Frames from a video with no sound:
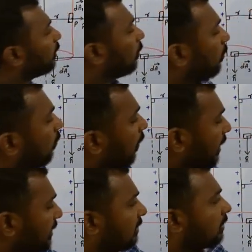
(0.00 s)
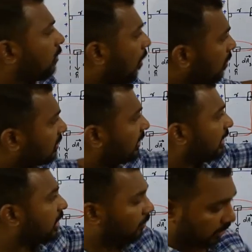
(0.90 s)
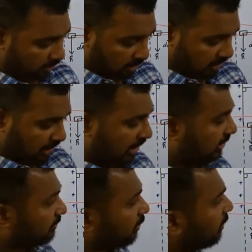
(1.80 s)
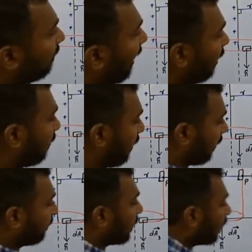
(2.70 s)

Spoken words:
know what is cos theta 1. Cos theta, substitute the value here.